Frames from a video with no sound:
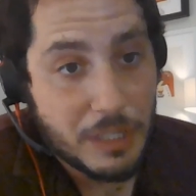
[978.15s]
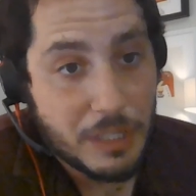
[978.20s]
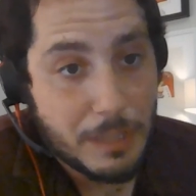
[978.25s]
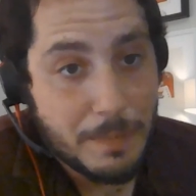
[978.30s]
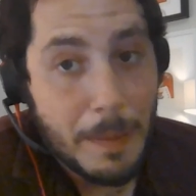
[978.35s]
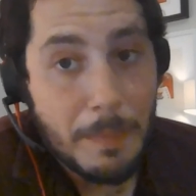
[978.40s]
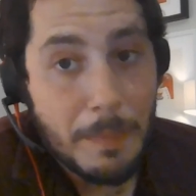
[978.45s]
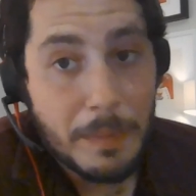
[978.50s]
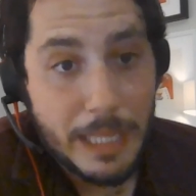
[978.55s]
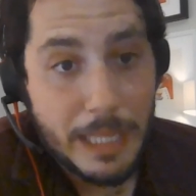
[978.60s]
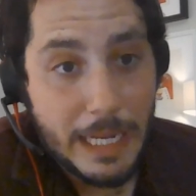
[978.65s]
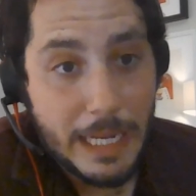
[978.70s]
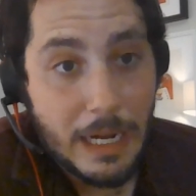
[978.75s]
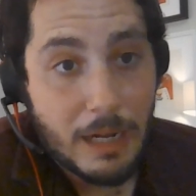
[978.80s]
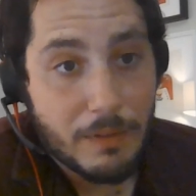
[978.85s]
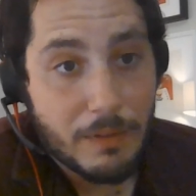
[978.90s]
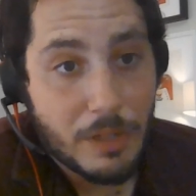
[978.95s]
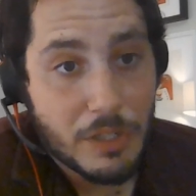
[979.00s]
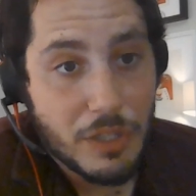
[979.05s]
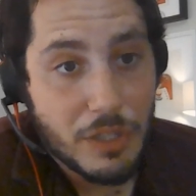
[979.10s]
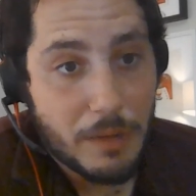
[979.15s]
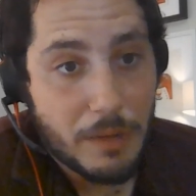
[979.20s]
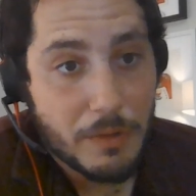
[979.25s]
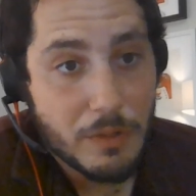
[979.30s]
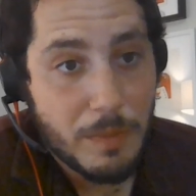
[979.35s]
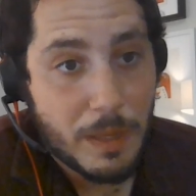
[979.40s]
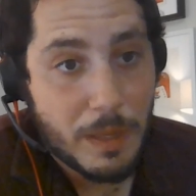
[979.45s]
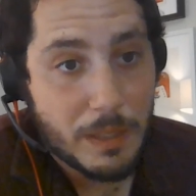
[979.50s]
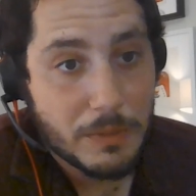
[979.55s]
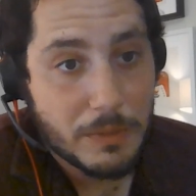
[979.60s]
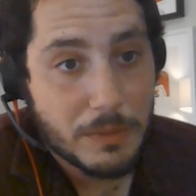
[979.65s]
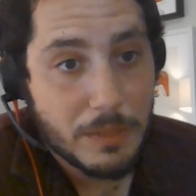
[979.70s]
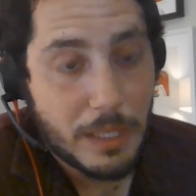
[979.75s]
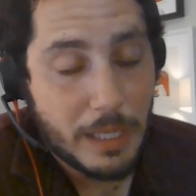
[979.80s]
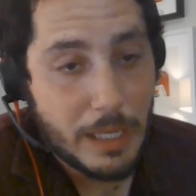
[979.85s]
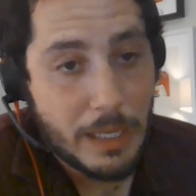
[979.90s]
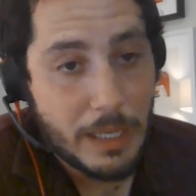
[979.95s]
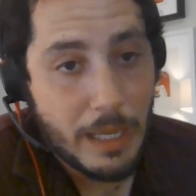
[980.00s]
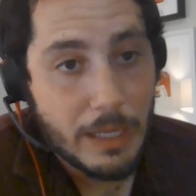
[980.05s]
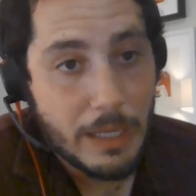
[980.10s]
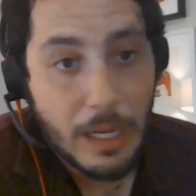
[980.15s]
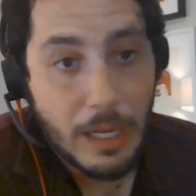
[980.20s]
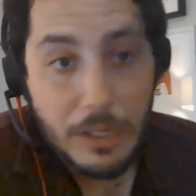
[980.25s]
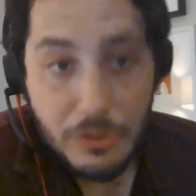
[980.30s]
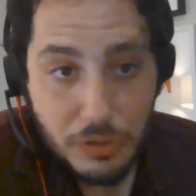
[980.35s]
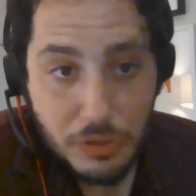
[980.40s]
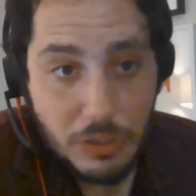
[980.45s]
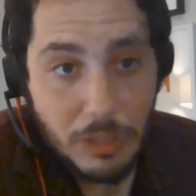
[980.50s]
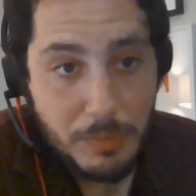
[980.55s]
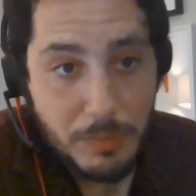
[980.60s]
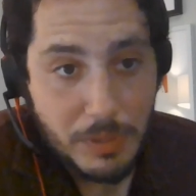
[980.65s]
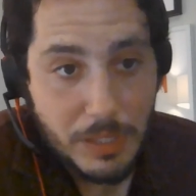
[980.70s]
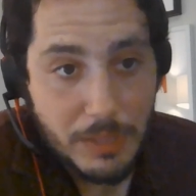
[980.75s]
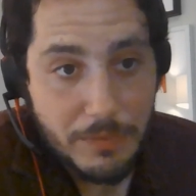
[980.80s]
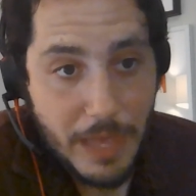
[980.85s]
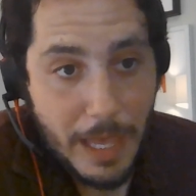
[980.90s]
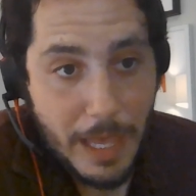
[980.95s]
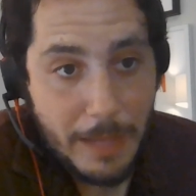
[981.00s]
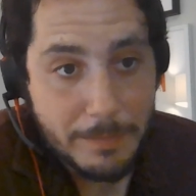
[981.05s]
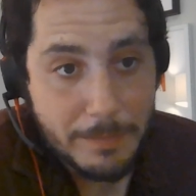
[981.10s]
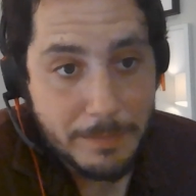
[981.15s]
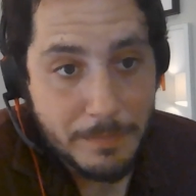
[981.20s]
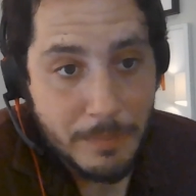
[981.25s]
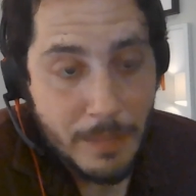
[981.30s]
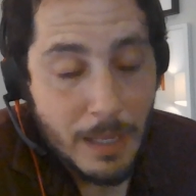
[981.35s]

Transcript: are going to be able to get out of large language models. Like I truly believe that.